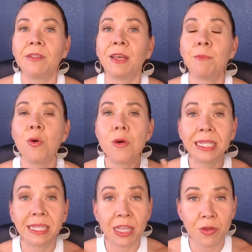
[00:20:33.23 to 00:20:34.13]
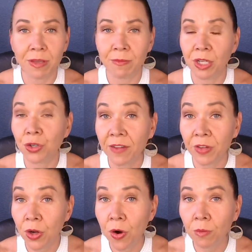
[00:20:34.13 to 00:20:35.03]
the points that you can be
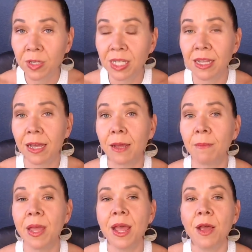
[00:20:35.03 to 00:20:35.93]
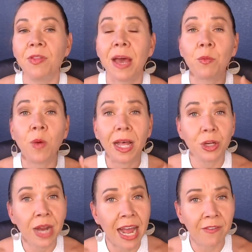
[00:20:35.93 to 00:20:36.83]
driving home to them, that while
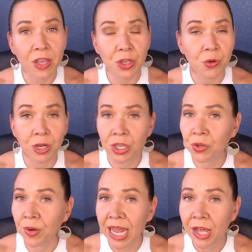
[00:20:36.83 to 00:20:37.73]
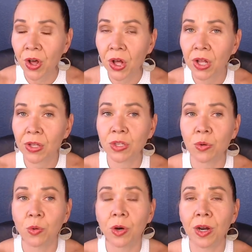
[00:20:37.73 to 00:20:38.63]
you're having your Q and A calls,
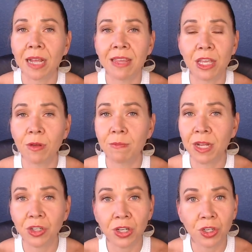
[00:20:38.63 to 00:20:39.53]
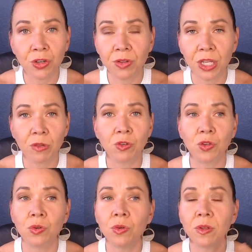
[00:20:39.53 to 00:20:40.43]
or I think you had mentioned too that you
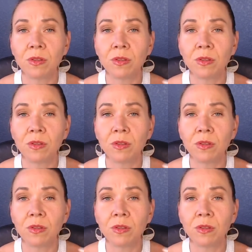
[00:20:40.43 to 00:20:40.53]
do